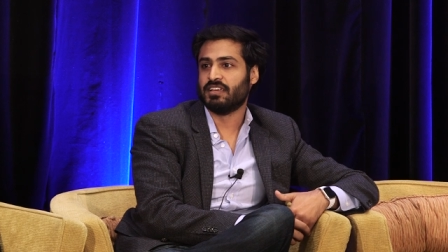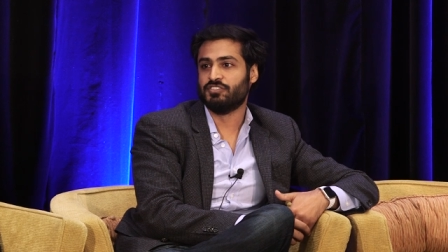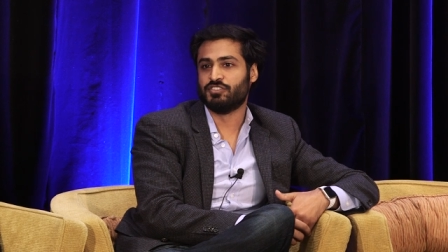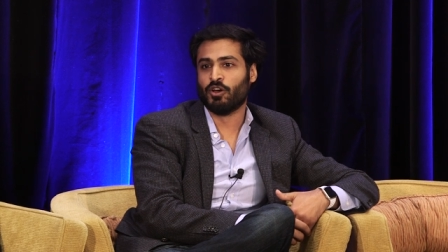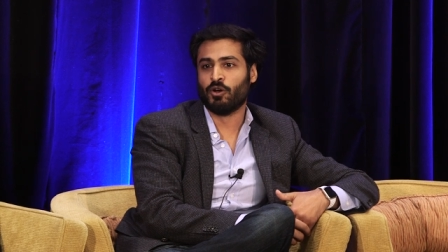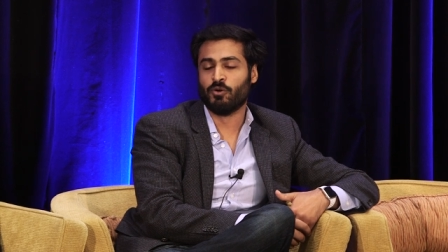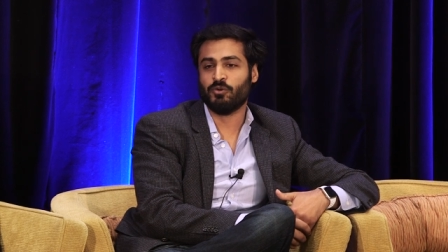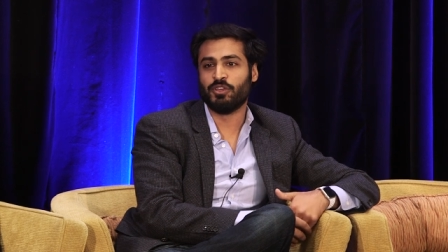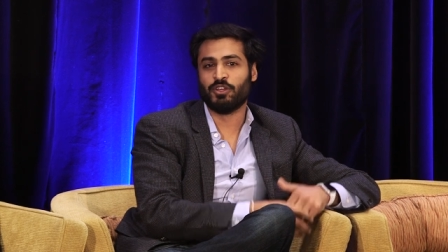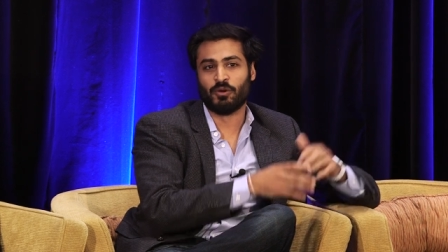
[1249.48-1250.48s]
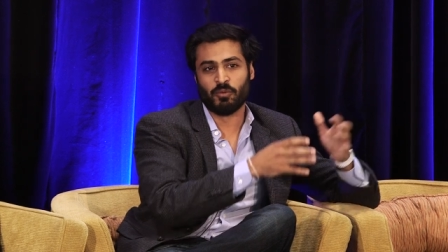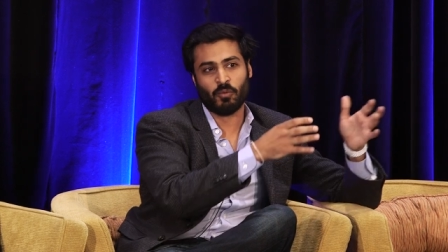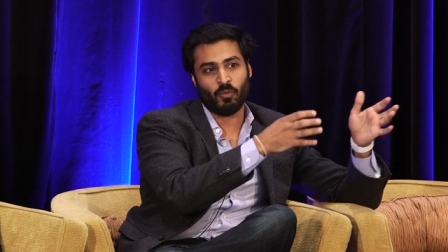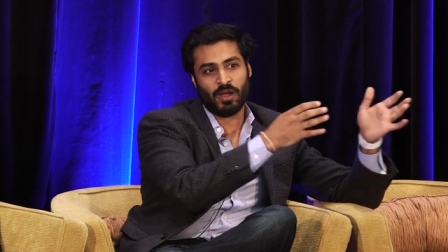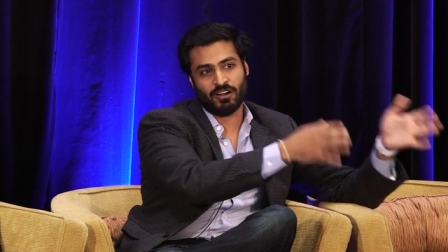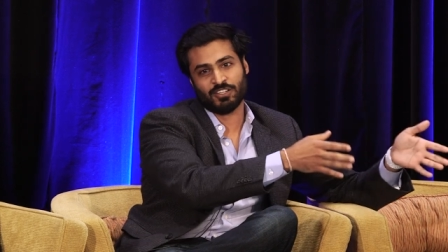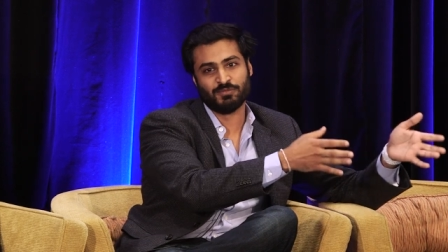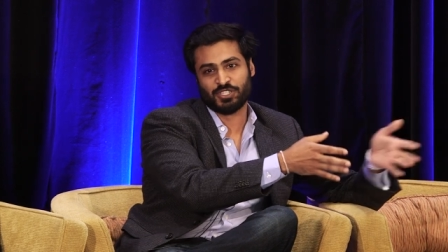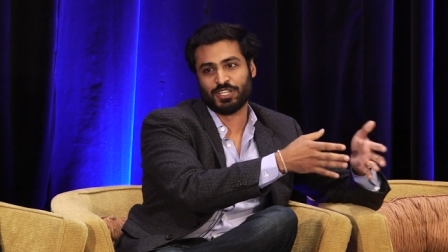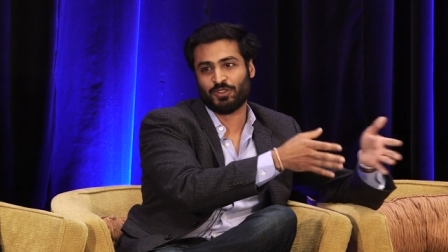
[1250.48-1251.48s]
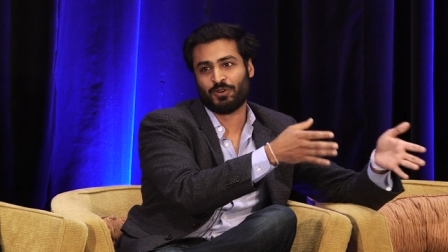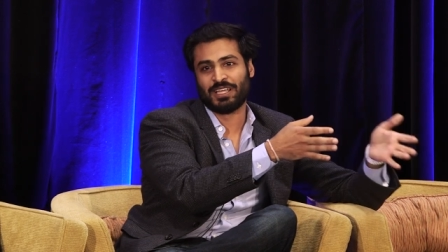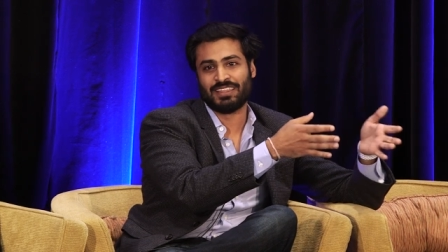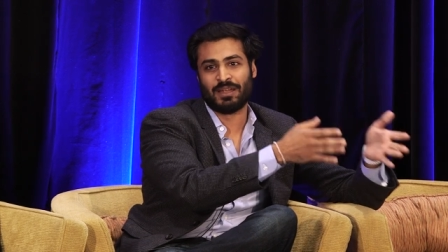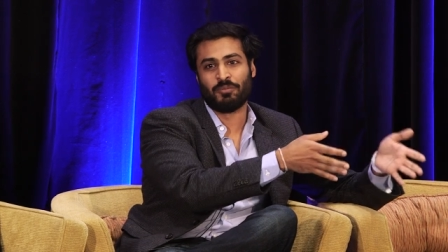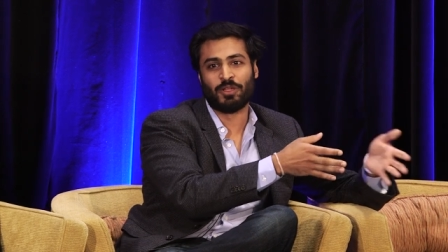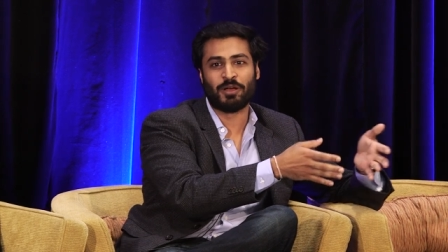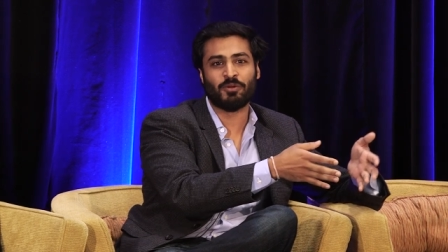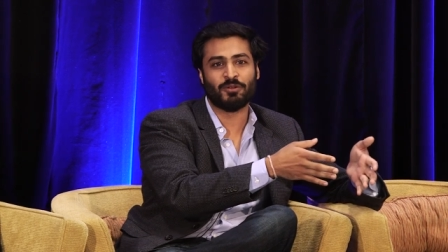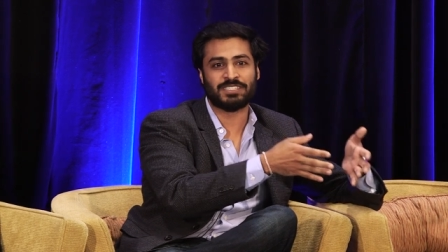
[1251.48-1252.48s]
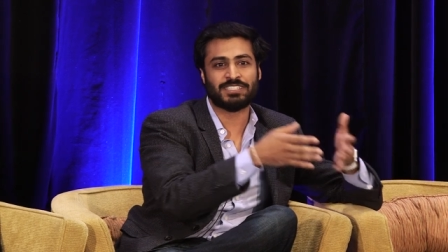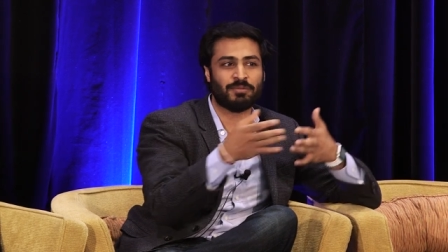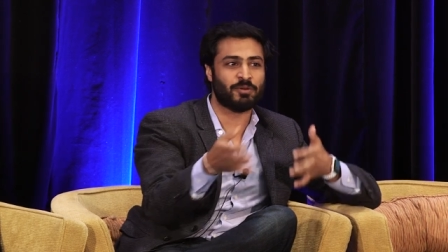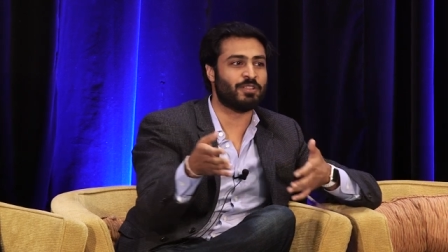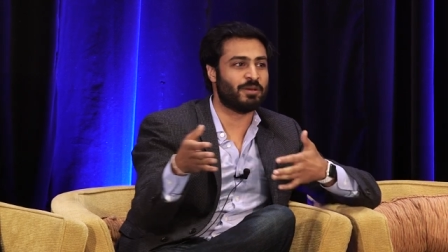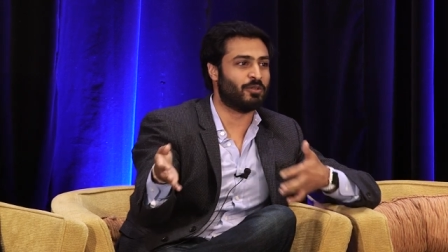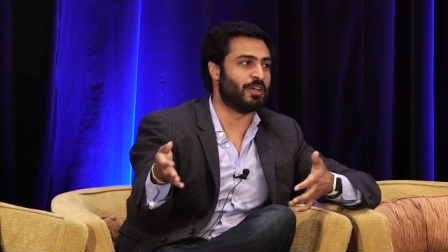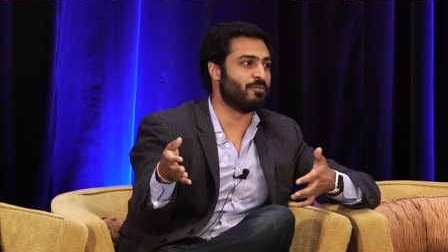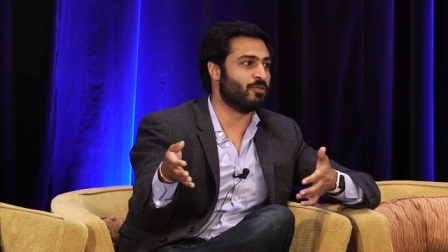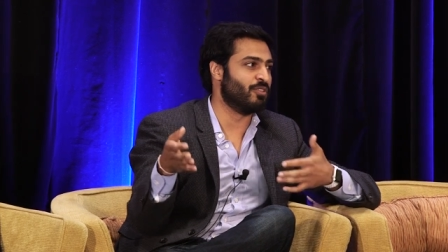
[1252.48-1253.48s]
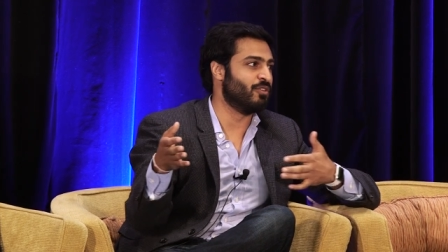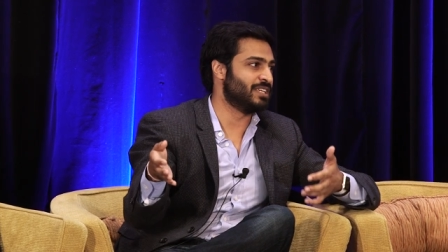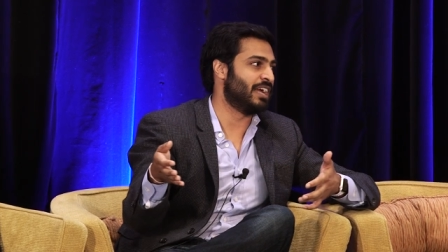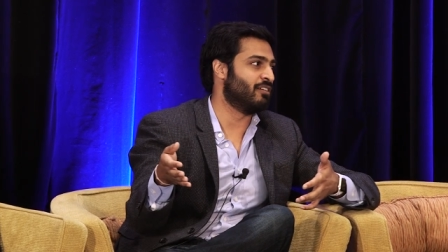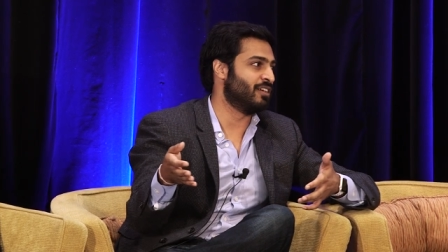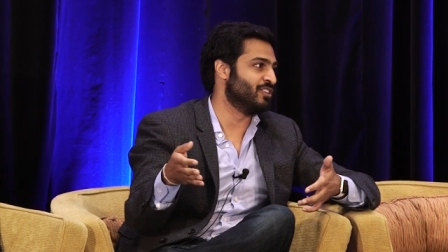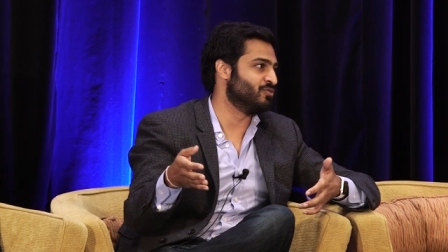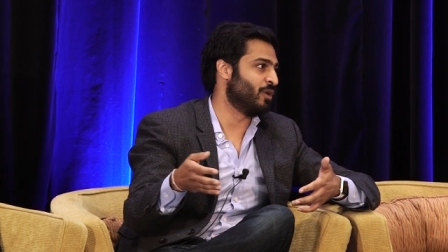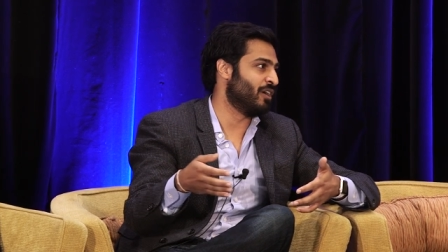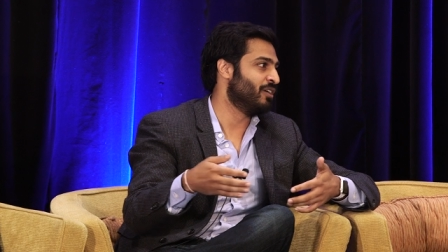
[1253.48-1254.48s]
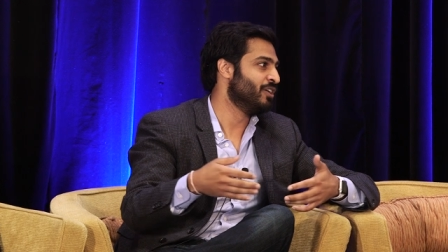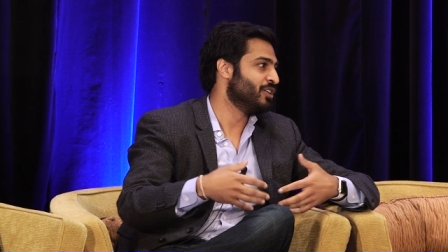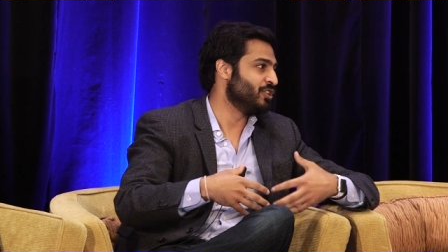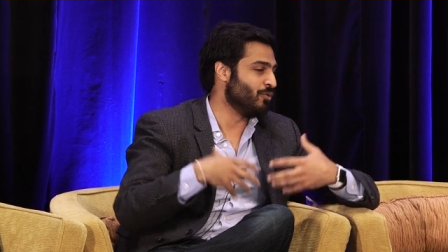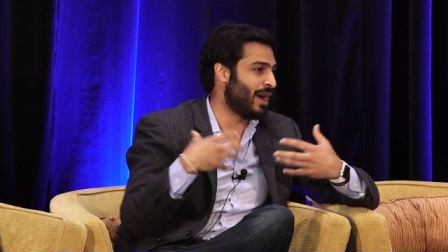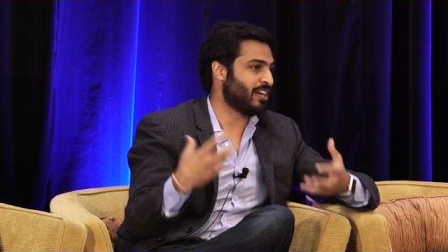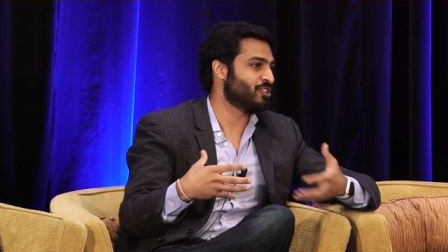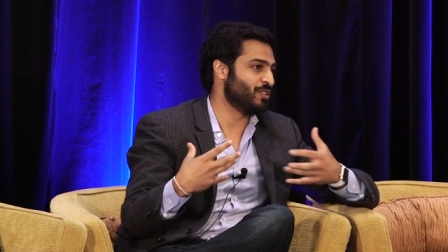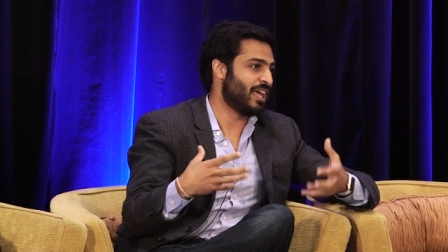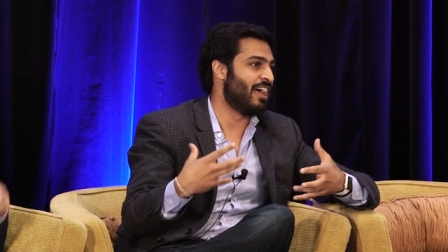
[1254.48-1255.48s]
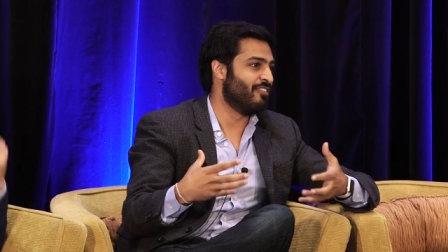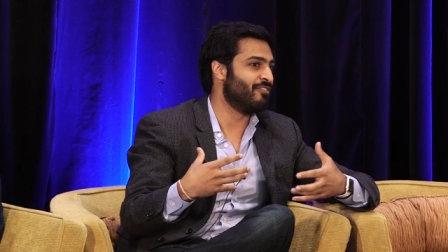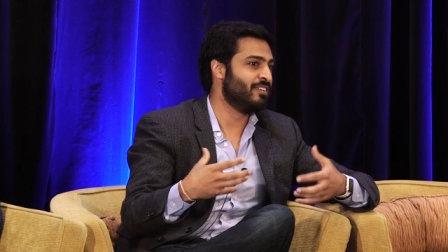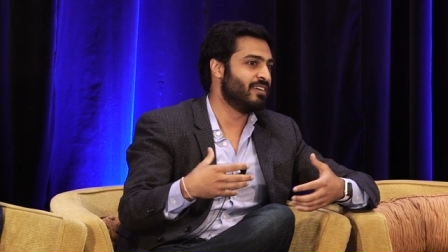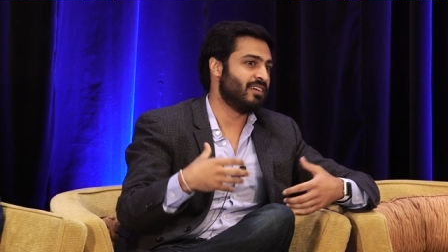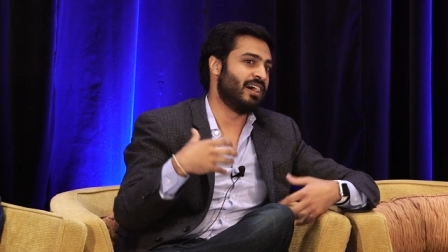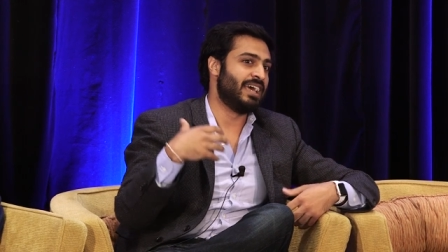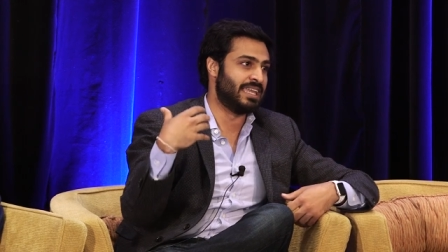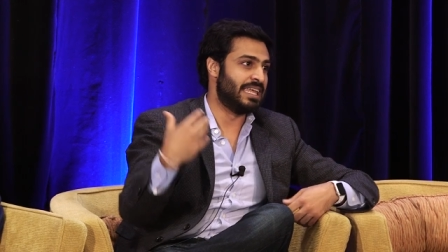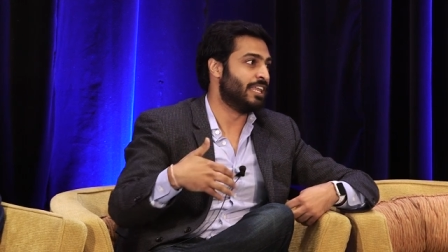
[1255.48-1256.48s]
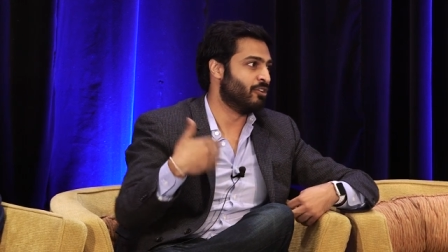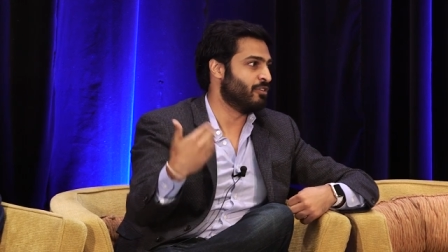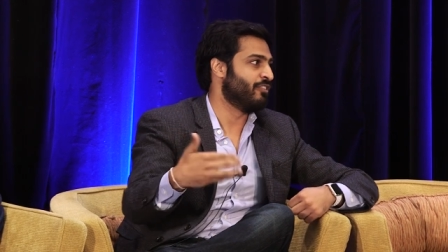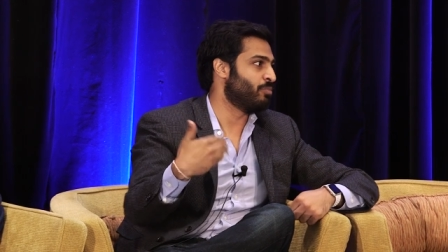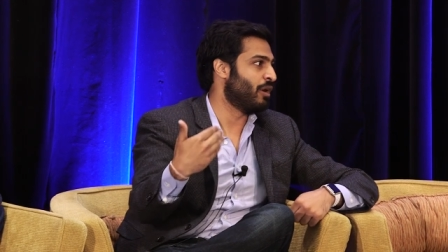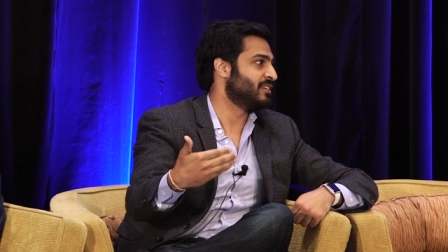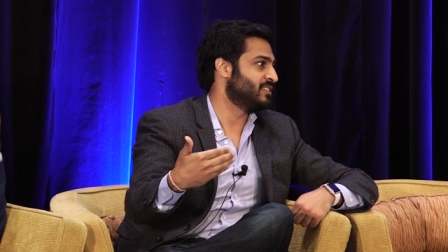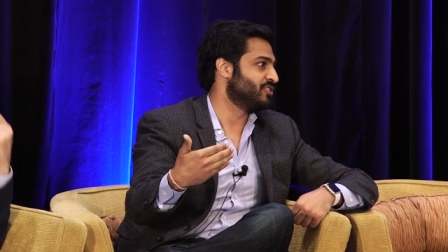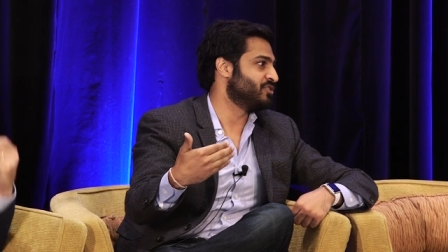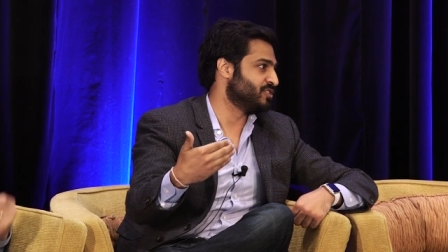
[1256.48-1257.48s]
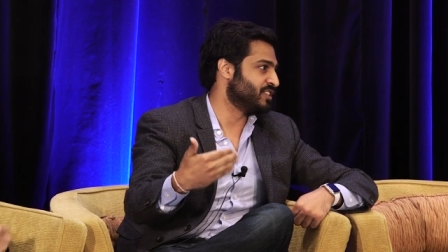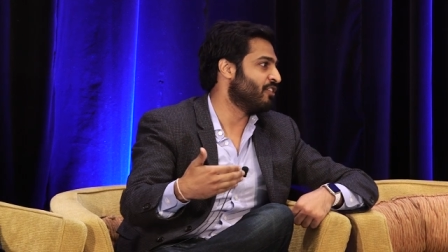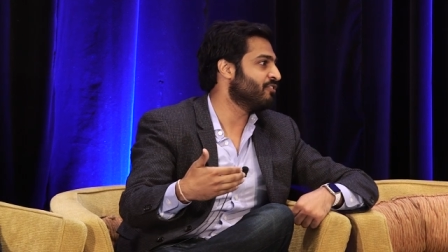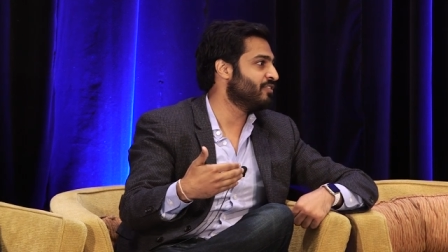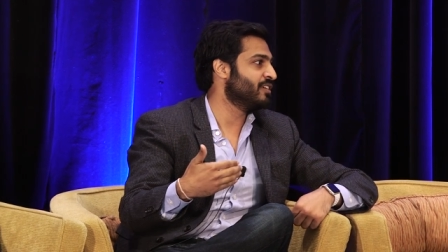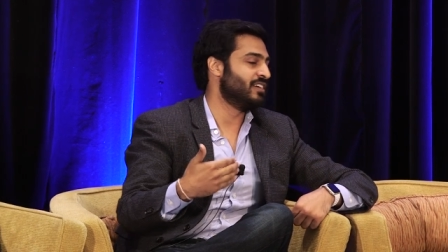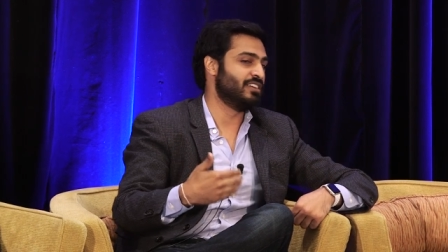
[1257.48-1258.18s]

And so, you know, where is machine learning then applicable? It's typically applicable in those areas where you actually have uh, an iterative process yourself.